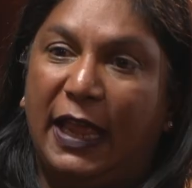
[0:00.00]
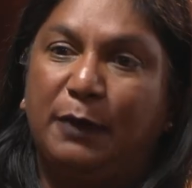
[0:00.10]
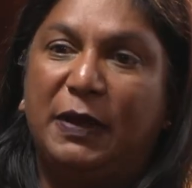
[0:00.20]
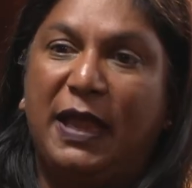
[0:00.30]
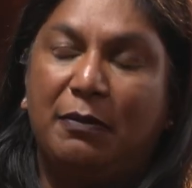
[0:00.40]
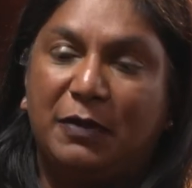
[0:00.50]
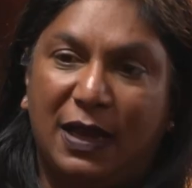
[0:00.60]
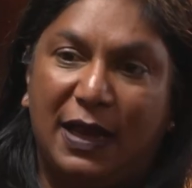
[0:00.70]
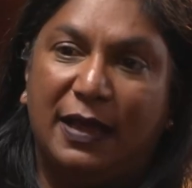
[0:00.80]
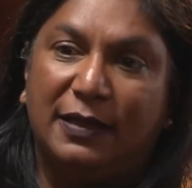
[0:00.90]
it became
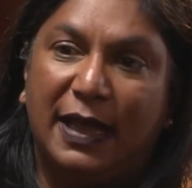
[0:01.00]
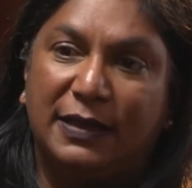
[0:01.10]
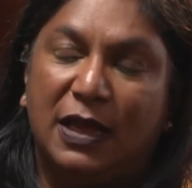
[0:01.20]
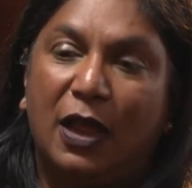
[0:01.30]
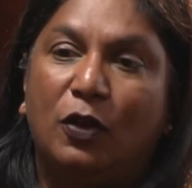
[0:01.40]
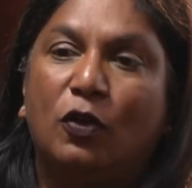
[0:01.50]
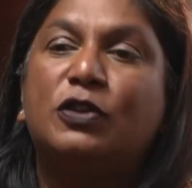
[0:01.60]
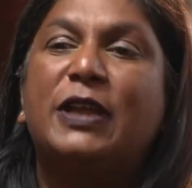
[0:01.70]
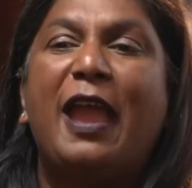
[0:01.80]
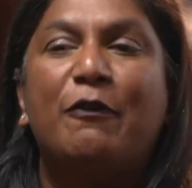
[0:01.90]
clear that
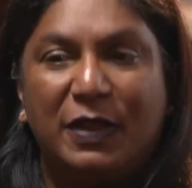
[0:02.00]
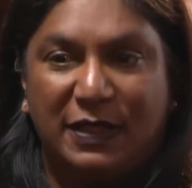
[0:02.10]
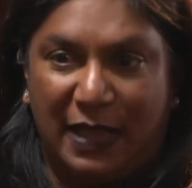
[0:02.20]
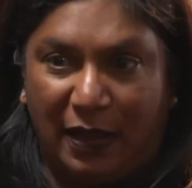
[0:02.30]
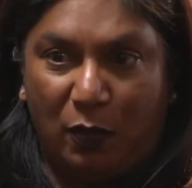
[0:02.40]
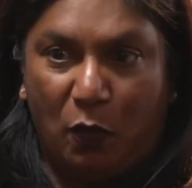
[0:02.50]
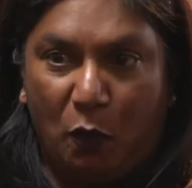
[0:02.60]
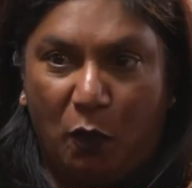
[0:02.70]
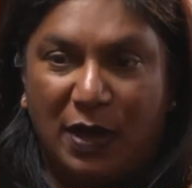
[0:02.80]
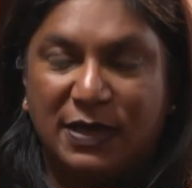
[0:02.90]
not everything
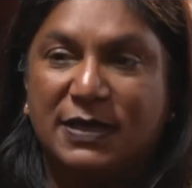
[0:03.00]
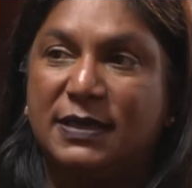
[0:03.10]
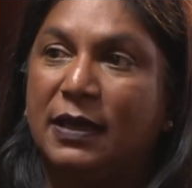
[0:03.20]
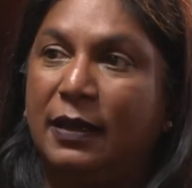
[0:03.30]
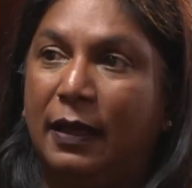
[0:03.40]
was